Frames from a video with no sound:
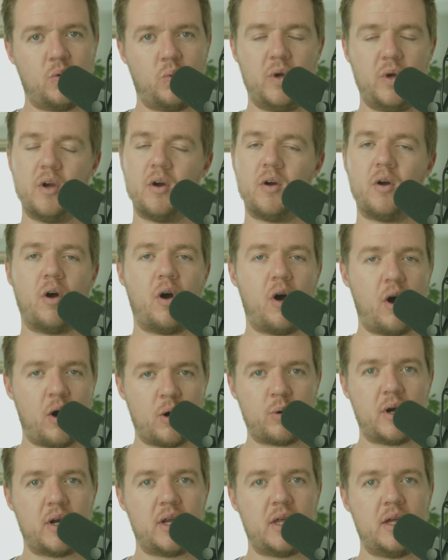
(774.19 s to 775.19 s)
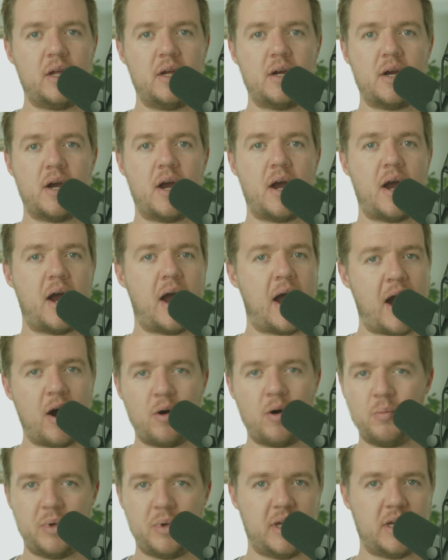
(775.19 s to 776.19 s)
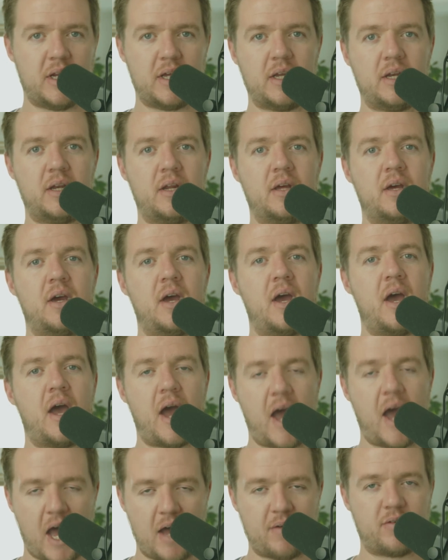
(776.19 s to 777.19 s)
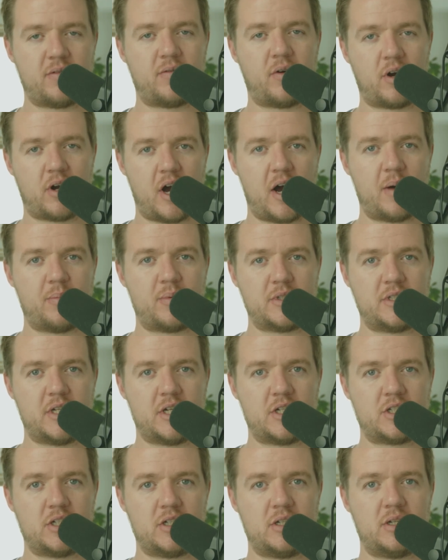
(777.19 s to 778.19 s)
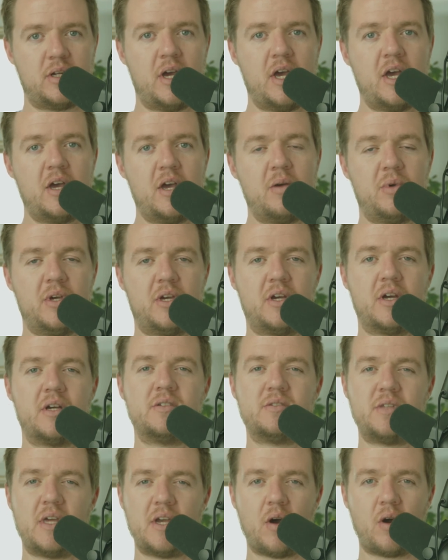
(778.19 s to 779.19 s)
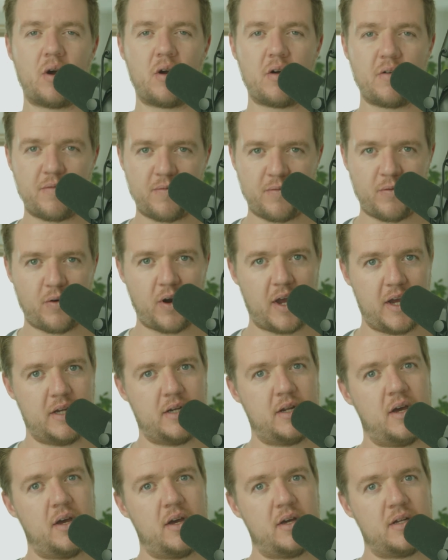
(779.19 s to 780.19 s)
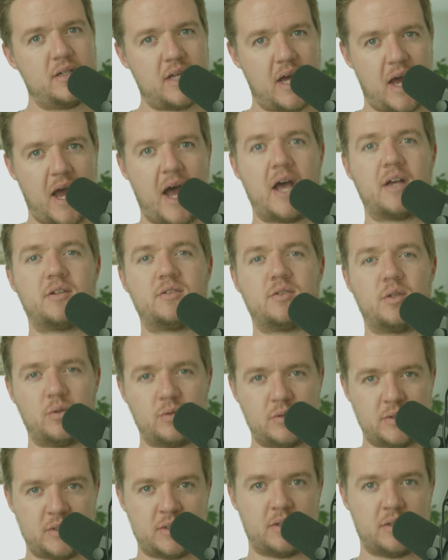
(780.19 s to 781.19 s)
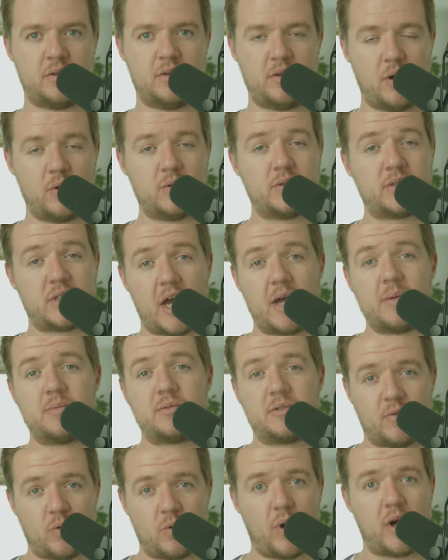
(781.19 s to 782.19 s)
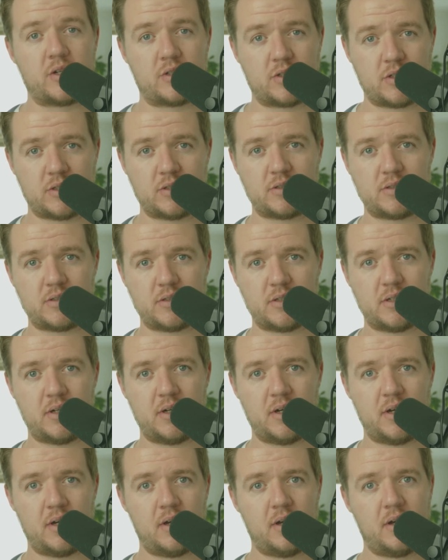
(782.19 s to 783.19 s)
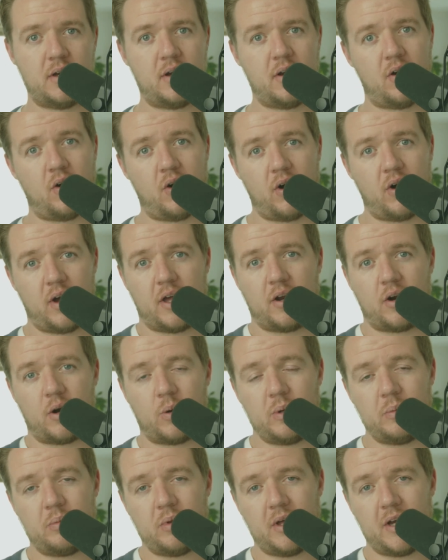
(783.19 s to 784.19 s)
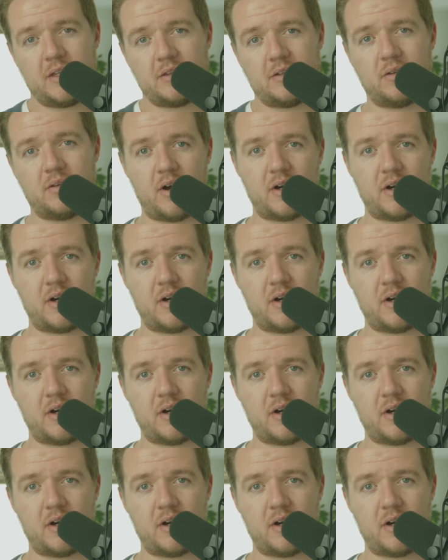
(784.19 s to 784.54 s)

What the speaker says: we are already outbeating half of our competition because they are afraid to ask those types of questions. And are we playing the